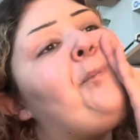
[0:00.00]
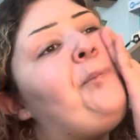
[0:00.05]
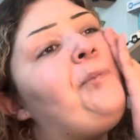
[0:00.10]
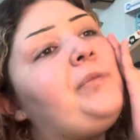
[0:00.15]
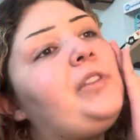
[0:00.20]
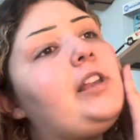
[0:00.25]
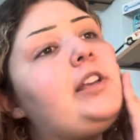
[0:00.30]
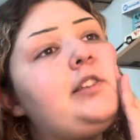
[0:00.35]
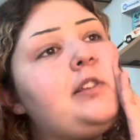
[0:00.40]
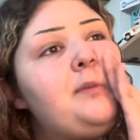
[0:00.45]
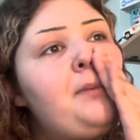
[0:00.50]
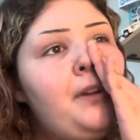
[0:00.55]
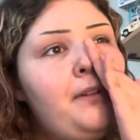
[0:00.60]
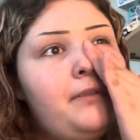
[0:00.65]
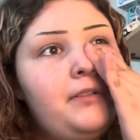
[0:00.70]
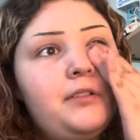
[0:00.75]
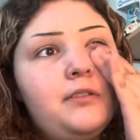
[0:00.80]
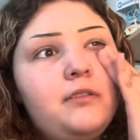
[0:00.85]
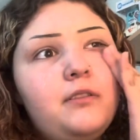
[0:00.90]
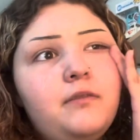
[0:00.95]
This is my
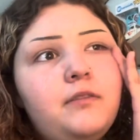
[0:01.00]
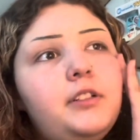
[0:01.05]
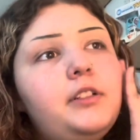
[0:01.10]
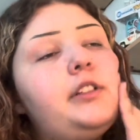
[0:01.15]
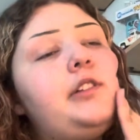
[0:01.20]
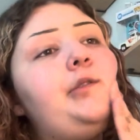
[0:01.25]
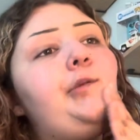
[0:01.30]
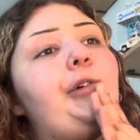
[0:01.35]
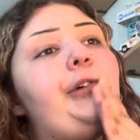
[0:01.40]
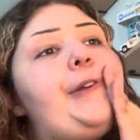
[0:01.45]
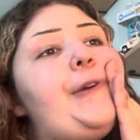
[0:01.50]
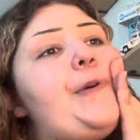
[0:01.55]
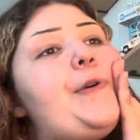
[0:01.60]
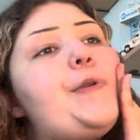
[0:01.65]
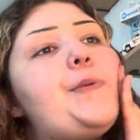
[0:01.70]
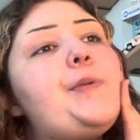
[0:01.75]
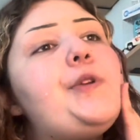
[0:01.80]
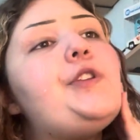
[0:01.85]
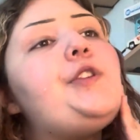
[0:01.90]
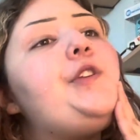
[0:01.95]
first ever get ready
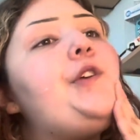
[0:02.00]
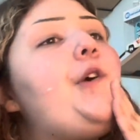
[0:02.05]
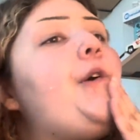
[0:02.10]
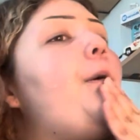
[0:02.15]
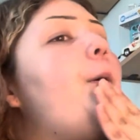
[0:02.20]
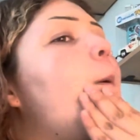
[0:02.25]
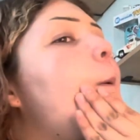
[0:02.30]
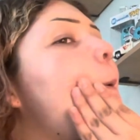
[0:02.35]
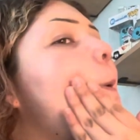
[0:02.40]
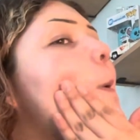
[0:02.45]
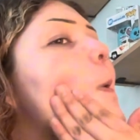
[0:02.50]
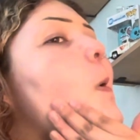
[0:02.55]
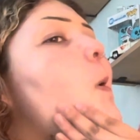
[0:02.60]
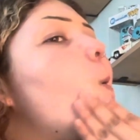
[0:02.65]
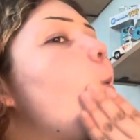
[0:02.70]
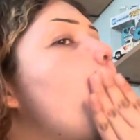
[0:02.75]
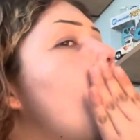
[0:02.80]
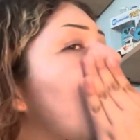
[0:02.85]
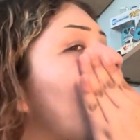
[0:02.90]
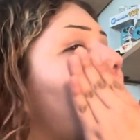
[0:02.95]
with me too. I
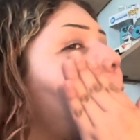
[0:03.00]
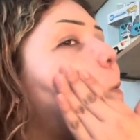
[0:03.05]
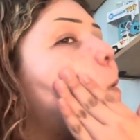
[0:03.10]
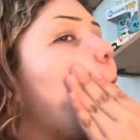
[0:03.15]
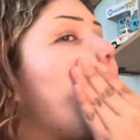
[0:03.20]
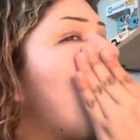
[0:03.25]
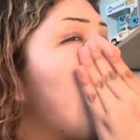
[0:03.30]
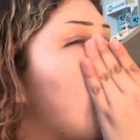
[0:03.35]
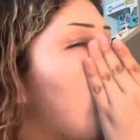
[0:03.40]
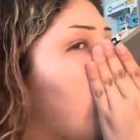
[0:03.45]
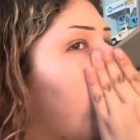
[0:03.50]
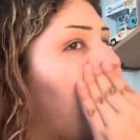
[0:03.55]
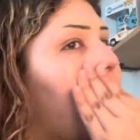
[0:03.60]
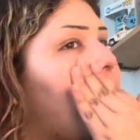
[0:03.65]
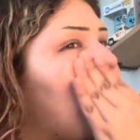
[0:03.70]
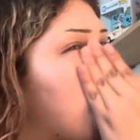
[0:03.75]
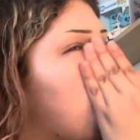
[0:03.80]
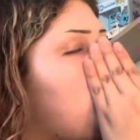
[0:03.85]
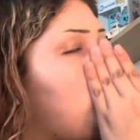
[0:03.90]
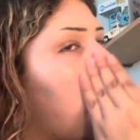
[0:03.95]
don't even know if I'm gonna
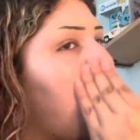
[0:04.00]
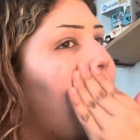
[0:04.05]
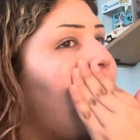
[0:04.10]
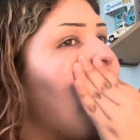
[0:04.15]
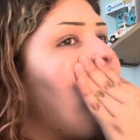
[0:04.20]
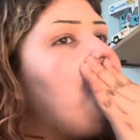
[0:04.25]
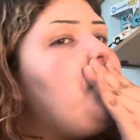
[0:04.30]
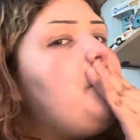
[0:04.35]
post it.